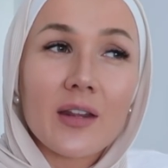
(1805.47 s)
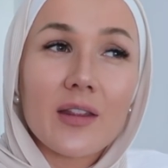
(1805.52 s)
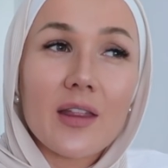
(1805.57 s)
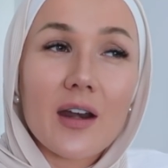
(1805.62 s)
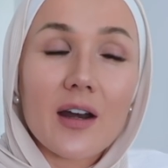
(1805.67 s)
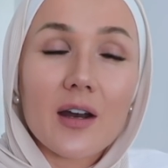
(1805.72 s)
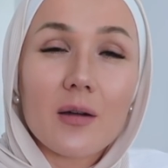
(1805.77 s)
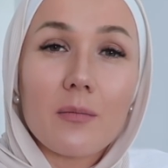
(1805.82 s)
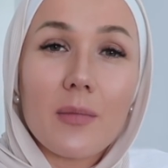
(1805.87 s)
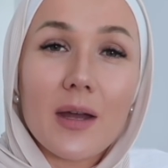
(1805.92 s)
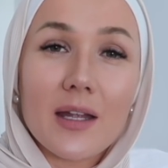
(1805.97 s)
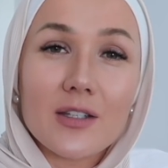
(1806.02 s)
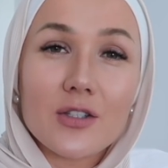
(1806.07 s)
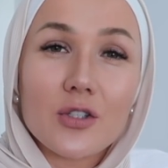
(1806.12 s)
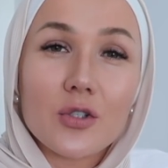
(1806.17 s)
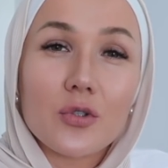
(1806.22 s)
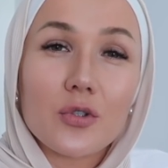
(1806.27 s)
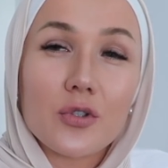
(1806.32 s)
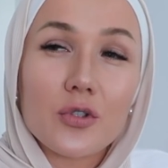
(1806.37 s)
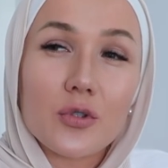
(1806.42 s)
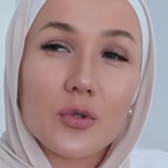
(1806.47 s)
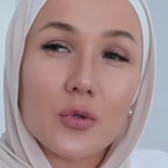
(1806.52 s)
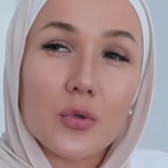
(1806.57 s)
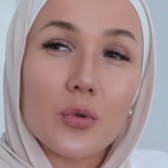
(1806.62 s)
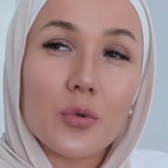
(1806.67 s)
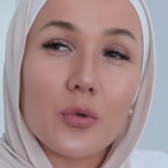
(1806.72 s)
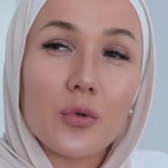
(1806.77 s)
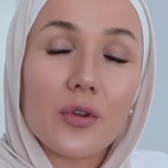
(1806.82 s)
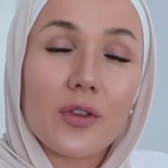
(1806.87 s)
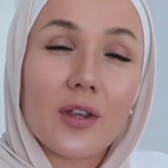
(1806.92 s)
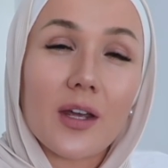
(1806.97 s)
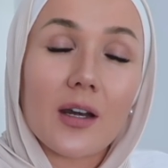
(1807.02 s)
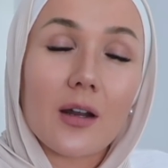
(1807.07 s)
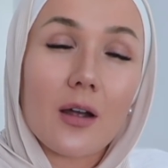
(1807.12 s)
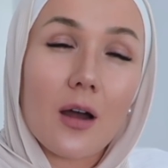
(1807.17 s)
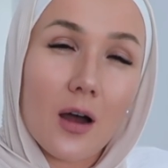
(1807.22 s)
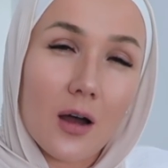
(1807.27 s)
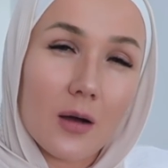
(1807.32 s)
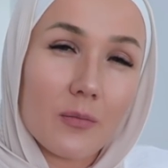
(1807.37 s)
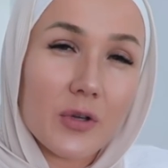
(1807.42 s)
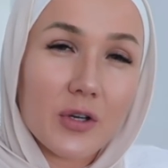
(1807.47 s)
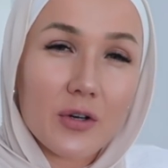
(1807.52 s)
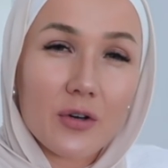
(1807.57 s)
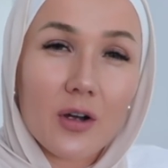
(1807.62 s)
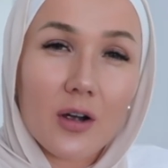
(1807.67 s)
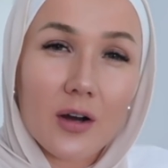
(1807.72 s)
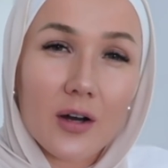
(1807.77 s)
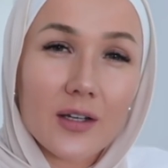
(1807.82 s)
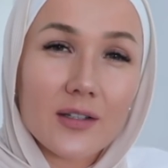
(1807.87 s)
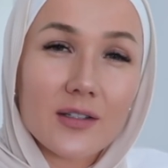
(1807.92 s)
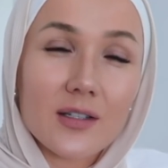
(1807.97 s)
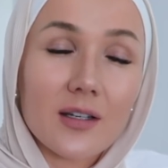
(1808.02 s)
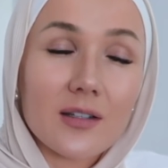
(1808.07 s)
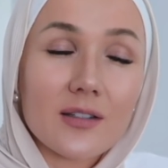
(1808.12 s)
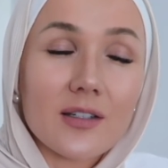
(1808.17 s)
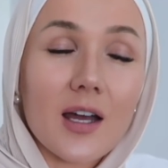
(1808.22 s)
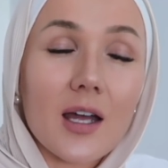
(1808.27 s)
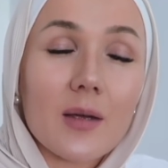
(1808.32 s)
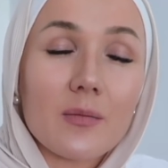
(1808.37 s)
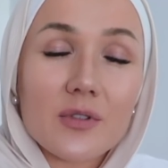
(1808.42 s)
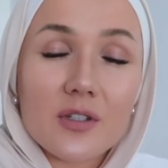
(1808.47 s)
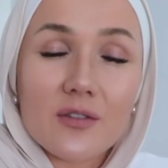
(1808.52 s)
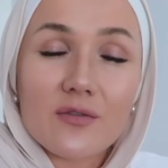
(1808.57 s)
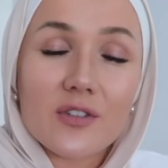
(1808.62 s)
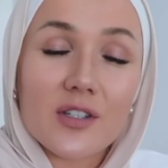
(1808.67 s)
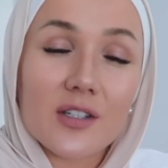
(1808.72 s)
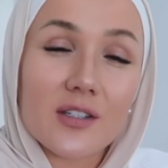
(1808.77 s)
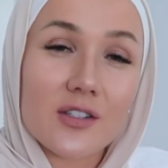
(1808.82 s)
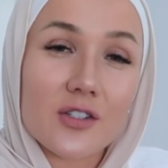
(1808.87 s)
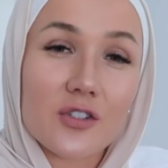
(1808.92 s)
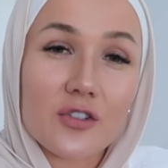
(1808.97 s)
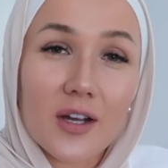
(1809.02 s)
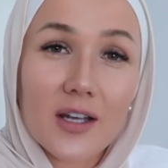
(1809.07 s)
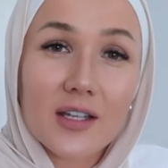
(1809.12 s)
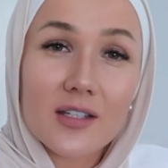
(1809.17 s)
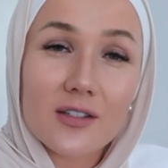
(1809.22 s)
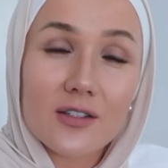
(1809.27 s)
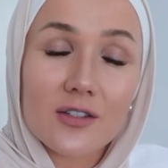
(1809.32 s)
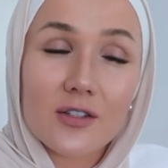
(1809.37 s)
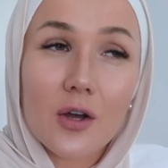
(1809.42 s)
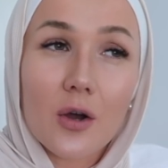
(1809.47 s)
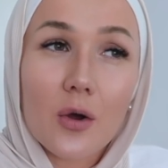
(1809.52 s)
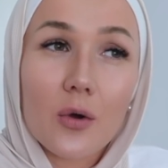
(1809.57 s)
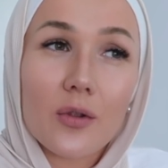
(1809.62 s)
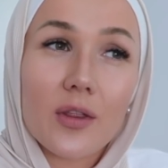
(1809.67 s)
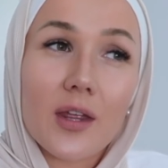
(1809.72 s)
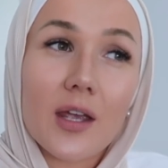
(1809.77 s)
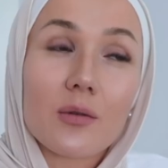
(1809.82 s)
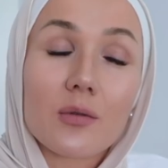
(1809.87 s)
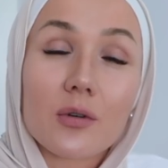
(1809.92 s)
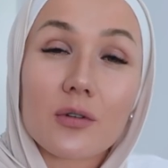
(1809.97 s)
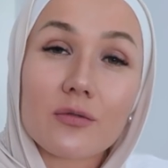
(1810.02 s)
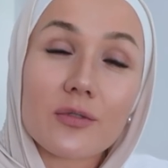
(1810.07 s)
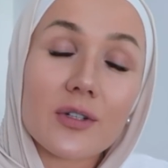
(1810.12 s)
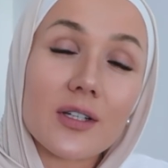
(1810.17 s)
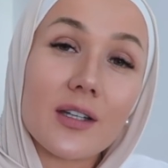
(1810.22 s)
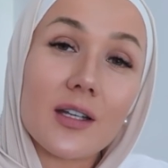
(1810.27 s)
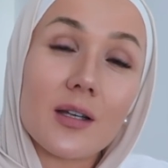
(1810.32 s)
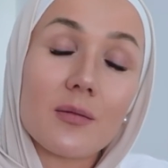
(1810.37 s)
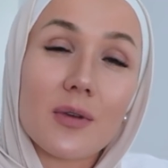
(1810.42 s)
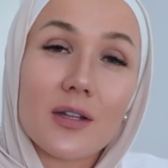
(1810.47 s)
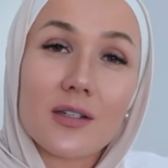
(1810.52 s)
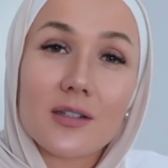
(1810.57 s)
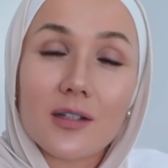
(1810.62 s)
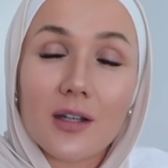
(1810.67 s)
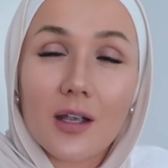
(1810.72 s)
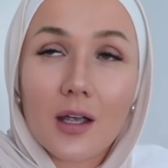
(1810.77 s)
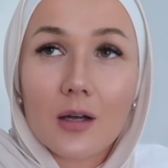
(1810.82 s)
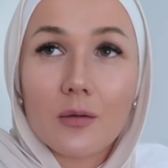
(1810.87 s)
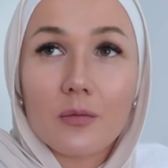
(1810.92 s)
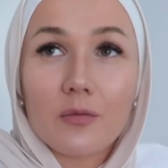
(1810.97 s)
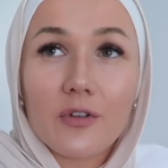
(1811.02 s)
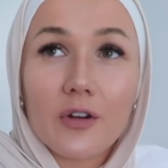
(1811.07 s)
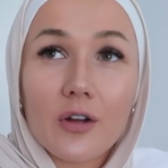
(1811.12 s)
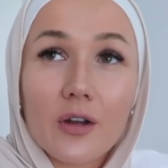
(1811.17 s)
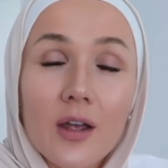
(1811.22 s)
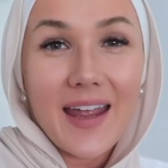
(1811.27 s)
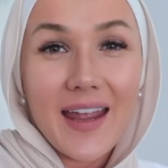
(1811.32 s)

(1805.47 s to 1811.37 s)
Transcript: that are meant to soothe and calm your heart in times of distress. So they were really immensely helpful.